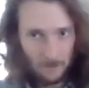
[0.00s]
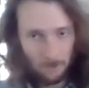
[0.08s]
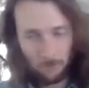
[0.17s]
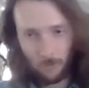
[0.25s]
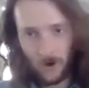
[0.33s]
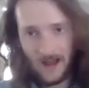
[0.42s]

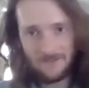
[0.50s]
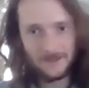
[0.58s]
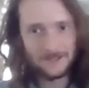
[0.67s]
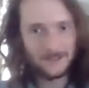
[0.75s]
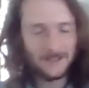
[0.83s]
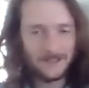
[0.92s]

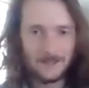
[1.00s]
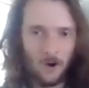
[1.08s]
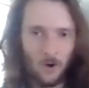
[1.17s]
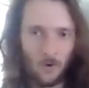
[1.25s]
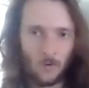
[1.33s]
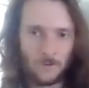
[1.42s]
privately
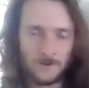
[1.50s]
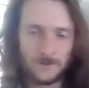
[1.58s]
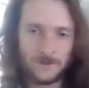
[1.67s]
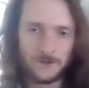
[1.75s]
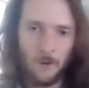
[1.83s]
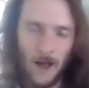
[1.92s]
owned
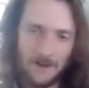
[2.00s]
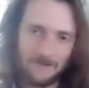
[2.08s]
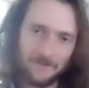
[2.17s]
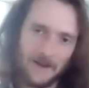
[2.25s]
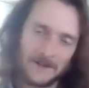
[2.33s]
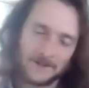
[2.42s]
Duet
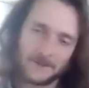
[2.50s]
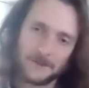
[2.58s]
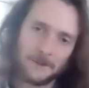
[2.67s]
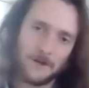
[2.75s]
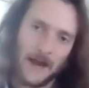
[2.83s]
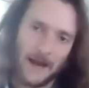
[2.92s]
phase
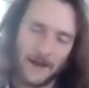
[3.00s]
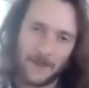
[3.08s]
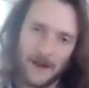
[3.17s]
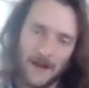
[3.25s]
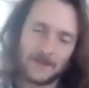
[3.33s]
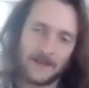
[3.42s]
2 data
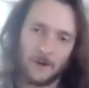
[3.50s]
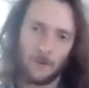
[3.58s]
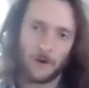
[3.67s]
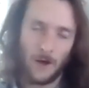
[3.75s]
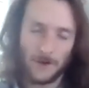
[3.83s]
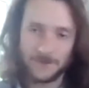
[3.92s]
that I think
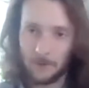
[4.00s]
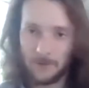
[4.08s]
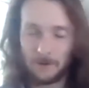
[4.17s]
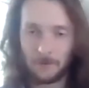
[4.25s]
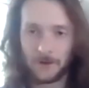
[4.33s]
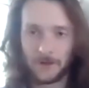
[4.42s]
would also be
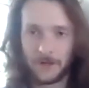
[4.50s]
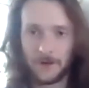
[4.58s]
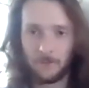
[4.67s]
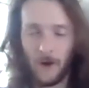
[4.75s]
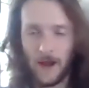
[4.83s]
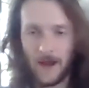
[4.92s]
a really
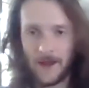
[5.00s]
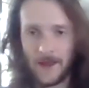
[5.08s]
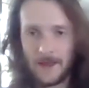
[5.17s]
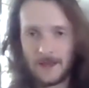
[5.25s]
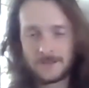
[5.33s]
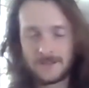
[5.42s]
good way
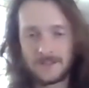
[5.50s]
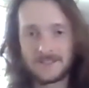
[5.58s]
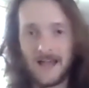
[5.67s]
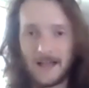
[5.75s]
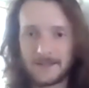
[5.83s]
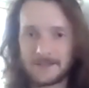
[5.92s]
to
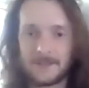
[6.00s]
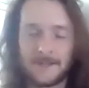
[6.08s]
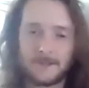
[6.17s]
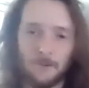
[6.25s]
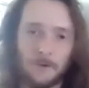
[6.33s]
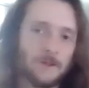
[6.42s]
test
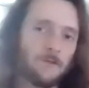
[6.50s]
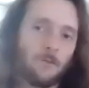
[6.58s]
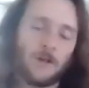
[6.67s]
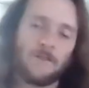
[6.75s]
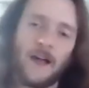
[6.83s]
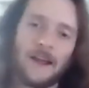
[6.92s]
this, where
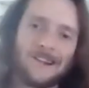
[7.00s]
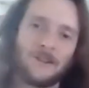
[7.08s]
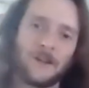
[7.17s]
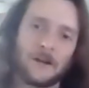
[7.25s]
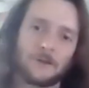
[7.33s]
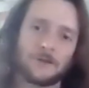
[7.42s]
you've got a
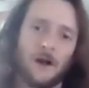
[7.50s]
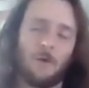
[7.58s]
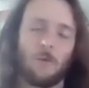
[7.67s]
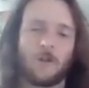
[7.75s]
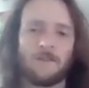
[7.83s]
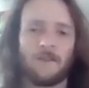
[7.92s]
clinical trial
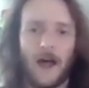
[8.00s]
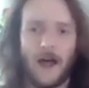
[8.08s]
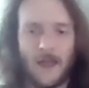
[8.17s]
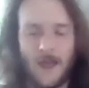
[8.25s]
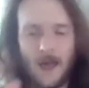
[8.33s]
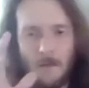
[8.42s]
where you've got
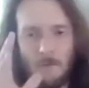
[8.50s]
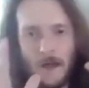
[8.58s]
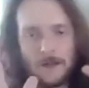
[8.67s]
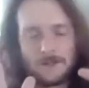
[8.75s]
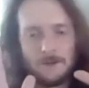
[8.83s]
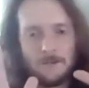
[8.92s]

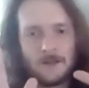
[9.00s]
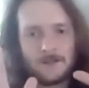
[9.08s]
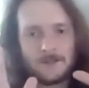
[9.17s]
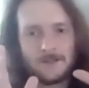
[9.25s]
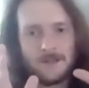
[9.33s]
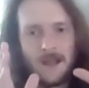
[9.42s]

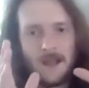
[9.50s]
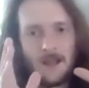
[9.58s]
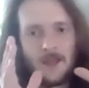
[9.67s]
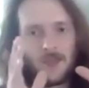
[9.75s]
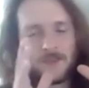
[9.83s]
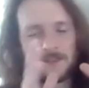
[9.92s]
measurements,
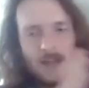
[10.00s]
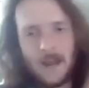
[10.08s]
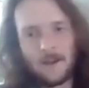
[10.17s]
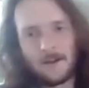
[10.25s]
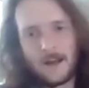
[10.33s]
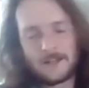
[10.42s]

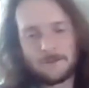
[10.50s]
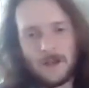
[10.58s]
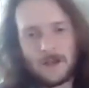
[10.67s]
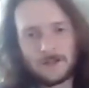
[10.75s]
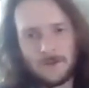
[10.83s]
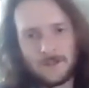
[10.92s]
standardized
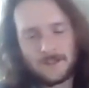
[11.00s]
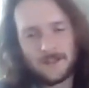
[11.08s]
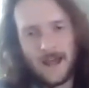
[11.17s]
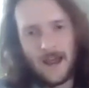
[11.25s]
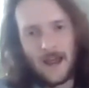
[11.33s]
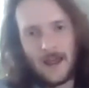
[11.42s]
measurements
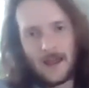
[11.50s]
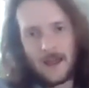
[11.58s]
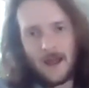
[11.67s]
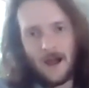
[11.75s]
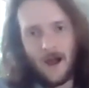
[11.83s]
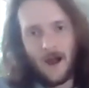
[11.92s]
that
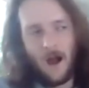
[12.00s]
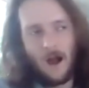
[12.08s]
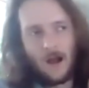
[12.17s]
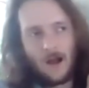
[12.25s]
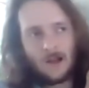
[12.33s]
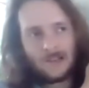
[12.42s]

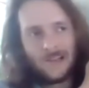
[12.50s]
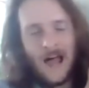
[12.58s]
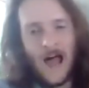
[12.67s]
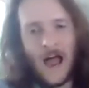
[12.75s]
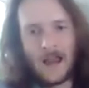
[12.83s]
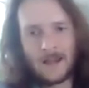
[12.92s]
are
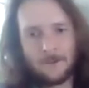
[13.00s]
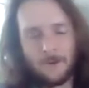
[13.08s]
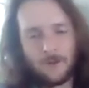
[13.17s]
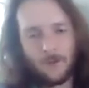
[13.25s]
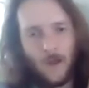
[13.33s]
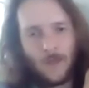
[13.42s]
aligned
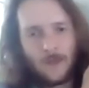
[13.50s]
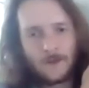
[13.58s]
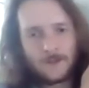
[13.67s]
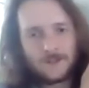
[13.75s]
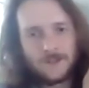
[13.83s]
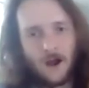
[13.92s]
with when they're
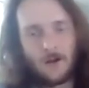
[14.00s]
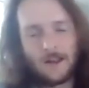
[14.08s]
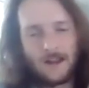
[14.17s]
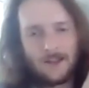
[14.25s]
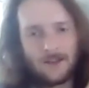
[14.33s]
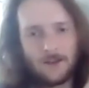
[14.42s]

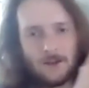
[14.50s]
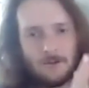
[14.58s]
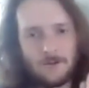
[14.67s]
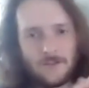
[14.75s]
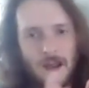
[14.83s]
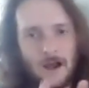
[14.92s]
starting the new
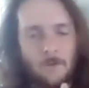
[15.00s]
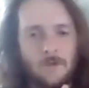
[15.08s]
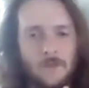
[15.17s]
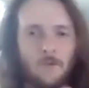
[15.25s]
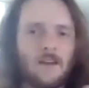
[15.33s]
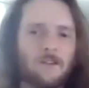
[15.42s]

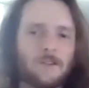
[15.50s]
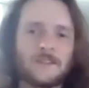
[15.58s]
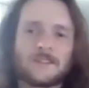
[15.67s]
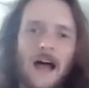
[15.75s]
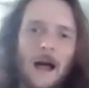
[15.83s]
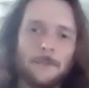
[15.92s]
therapy. We have all
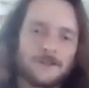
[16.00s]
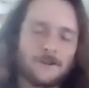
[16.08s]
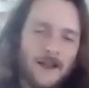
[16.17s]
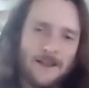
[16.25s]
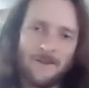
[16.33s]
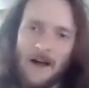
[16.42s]
these
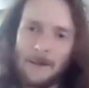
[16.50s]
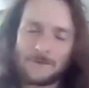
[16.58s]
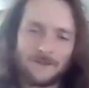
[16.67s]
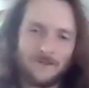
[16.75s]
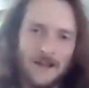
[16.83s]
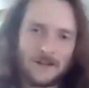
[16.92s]

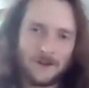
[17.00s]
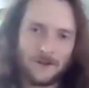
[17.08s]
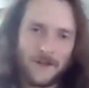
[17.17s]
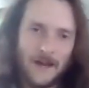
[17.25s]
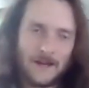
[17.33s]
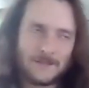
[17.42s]
observational
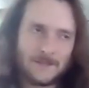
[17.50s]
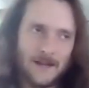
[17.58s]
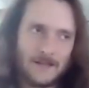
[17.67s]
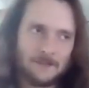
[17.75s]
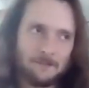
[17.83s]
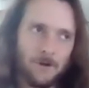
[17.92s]
data
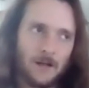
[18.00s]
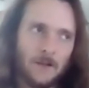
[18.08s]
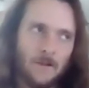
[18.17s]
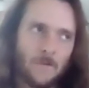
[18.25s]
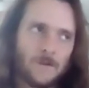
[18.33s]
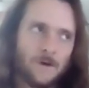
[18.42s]
sets, but
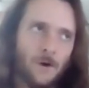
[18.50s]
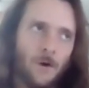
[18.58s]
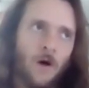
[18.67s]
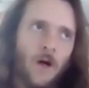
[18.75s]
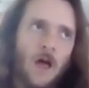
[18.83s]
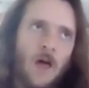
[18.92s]
you
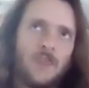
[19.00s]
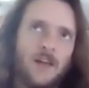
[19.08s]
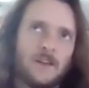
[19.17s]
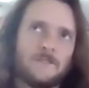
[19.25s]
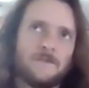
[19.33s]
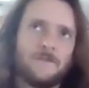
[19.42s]
know,
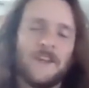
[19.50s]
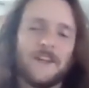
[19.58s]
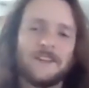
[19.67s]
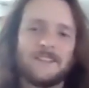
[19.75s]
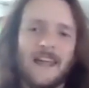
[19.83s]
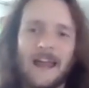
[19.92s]
the
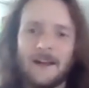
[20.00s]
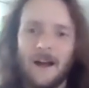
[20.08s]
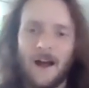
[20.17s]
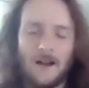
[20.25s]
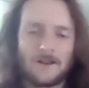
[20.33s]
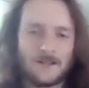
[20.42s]
data
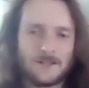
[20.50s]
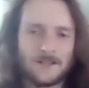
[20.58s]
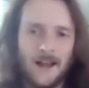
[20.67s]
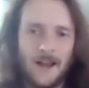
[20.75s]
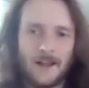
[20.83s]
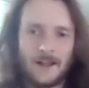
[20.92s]
are just
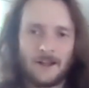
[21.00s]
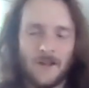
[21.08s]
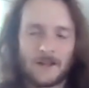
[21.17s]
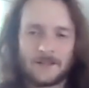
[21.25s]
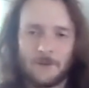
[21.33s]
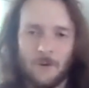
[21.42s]
kind of
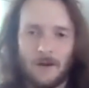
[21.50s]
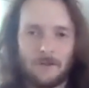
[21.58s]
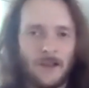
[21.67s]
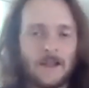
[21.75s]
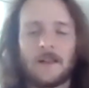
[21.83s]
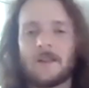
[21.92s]
collected whenever,
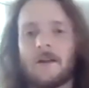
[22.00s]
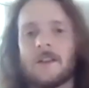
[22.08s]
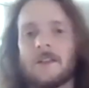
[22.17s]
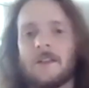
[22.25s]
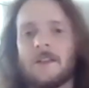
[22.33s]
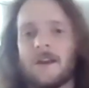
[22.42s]
like
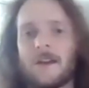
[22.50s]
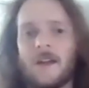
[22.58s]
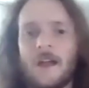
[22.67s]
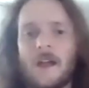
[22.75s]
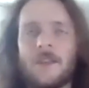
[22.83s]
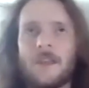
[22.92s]
in the
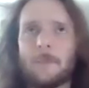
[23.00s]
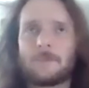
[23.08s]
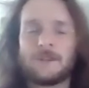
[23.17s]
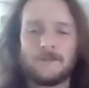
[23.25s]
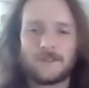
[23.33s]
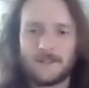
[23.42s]

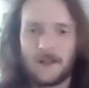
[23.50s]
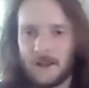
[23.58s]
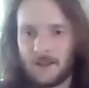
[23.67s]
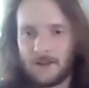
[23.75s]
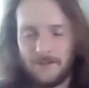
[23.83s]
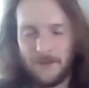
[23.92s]
Neptune study,
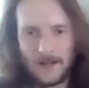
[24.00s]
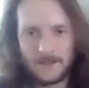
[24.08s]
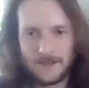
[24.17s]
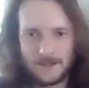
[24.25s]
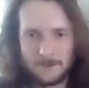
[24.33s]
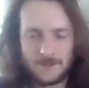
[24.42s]
the nephrotic
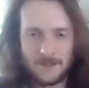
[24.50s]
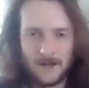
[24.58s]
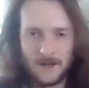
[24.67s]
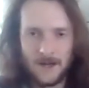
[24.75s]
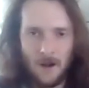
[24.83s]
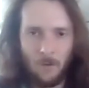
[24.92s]
syndrome
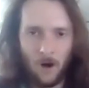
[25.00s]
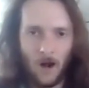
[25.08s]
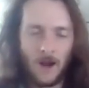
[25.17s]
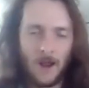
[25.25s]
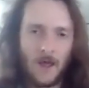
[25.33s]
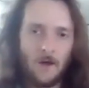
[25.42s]
study
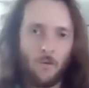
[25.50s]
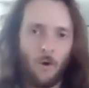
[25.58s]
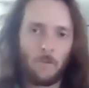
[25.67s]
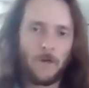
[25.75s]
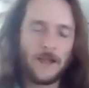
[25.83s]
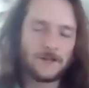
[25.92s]
network,
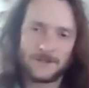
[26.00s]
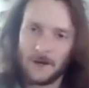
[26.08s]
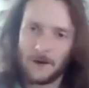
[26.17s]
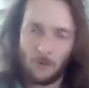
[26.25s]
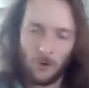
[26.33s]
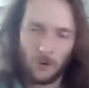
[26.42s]
where patients are
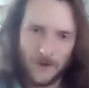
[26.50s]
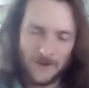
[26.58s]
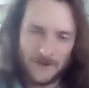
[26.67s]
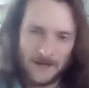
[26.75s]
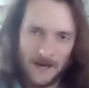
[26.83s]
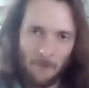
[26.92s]
enrolled at the
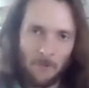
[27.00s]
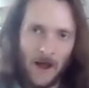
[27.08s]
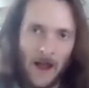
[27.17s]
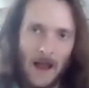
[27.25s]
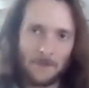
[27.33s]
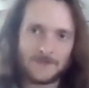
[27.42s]
time of
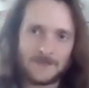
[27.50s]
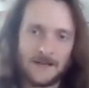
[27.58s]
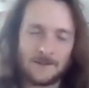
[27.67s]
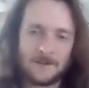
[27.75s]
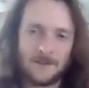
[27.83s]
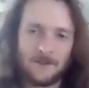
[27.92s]
biopsy,
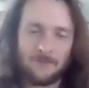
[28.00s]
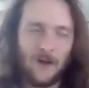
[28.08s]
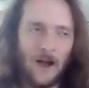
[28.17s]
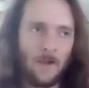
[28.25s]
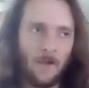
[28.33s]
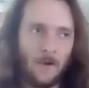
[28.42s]
and then they're
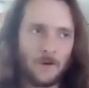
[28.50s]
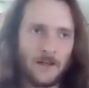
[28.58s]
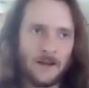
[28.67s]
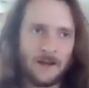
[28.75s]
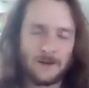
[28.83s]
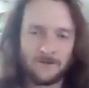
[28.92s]
followed in
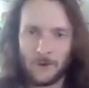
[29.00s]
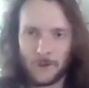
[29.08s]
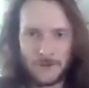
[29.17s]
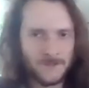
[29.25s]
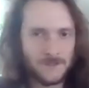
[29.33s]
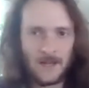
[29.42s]

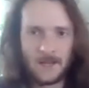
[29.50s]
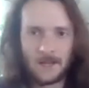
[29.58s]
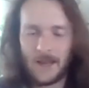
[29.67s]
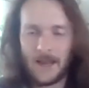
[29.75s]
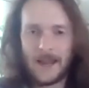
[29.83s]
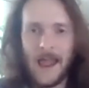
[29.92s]
intervals
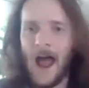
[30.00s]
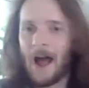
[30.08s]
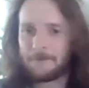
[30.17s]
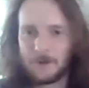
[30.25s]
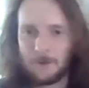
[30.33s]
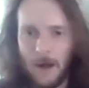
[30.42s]
like
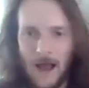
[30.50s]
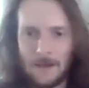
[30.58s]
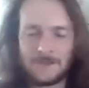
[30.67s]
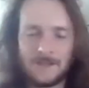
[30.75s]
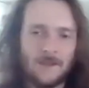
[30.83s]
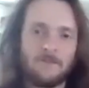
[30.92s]
after
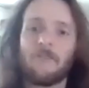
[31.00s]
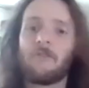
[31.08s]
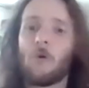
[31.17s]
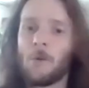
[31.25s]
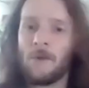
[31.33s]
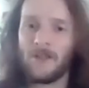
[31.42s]
biopsy. They have a
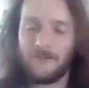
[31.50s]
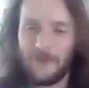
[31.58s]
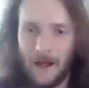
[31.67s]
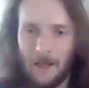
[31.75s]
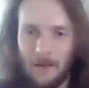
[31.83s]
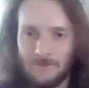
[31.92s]
4-month
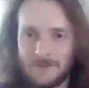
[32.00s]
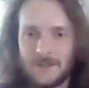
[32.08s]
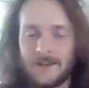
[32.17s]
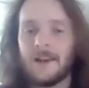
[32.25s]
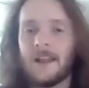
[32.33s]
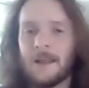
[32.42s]
follow-up
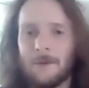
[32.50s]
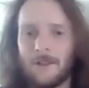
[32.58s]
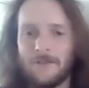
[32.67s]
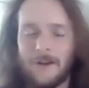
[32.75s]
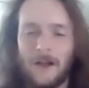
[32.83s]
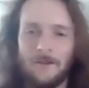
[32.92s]
visit, an 8-month
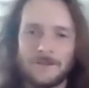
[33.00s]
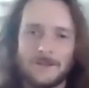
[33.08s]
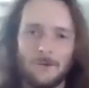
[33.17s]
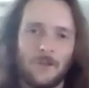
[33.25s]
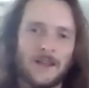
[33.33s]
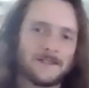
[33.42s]
follow-up visit.
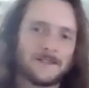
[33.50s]
Well,